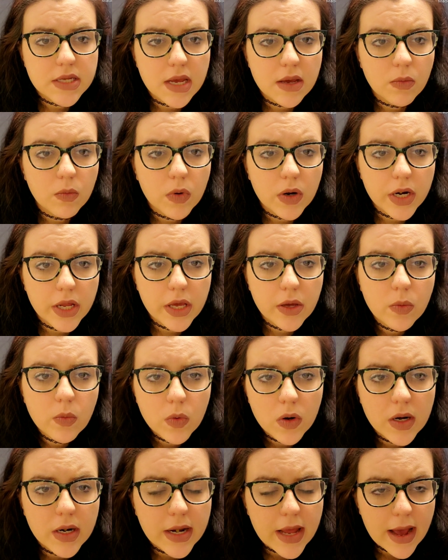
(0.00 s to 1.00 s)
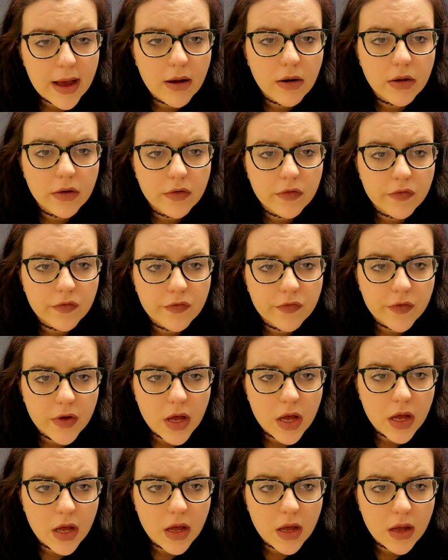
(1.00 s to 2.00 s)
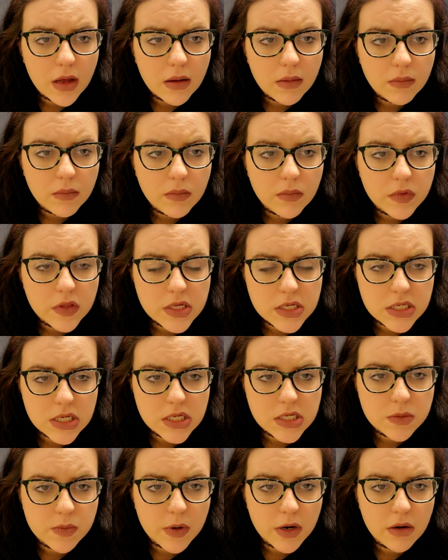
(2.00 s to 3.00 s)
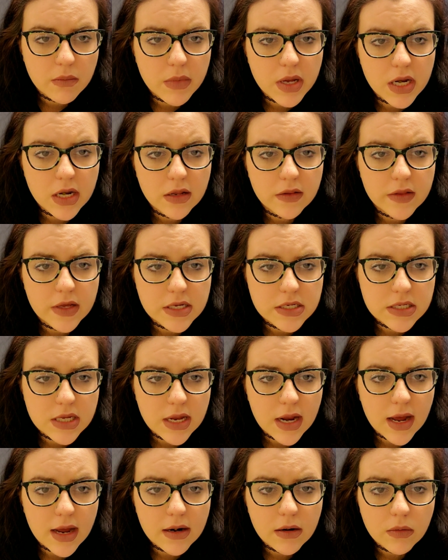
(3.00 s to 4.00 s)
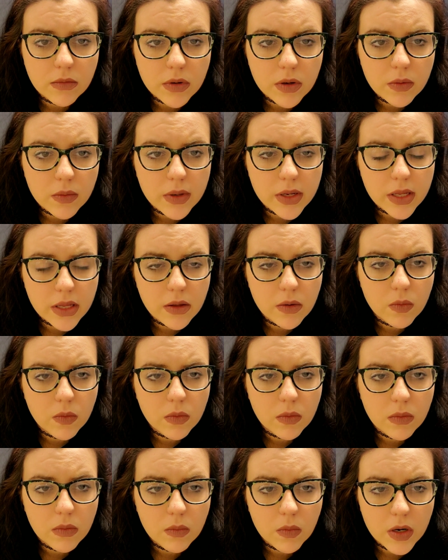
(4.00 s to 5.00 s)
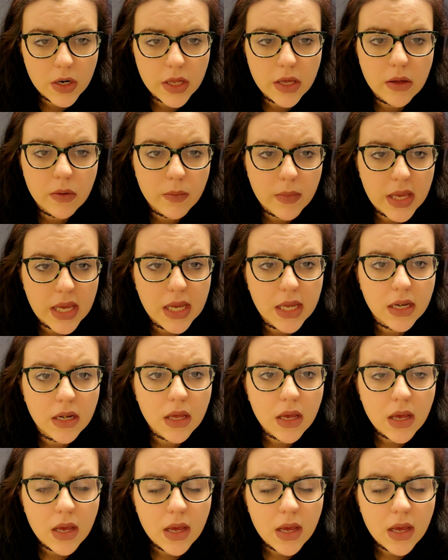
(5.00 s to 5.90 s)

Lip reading: Say, what do you want out of this experiment? And they say, I don't know what do you mean?